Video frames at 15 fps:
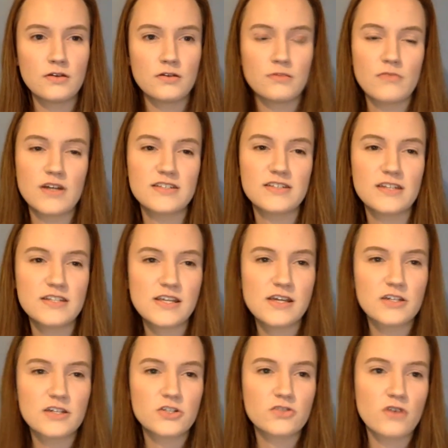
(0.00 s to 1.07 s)
My city
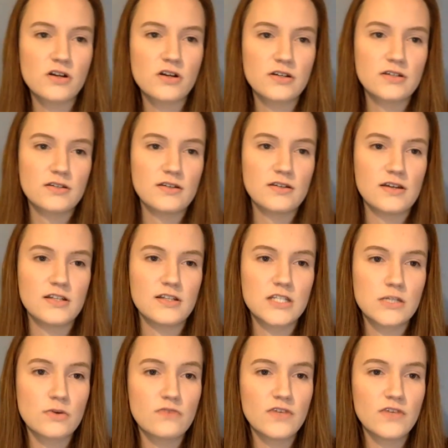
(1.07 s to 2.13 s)
has shrunk
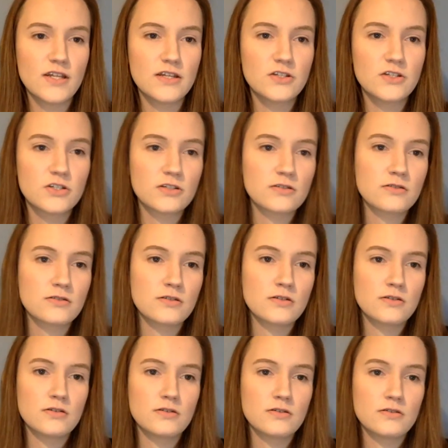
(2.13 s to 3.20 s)
into a village,
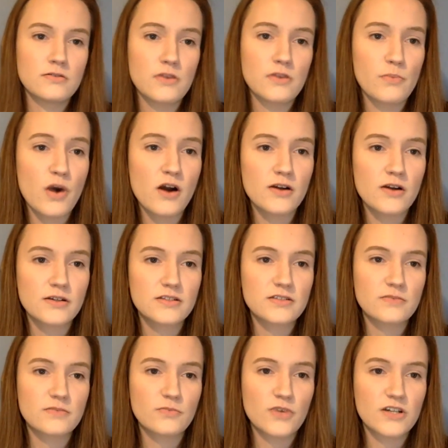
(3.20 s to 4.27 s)
the park's
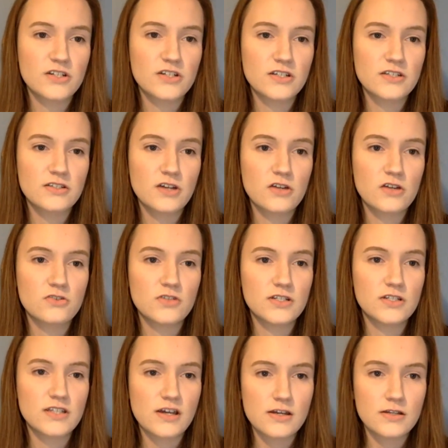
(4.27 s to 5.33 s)
precious
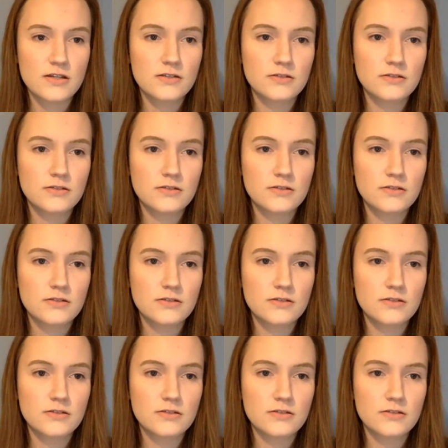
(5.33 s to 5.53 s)
countryside.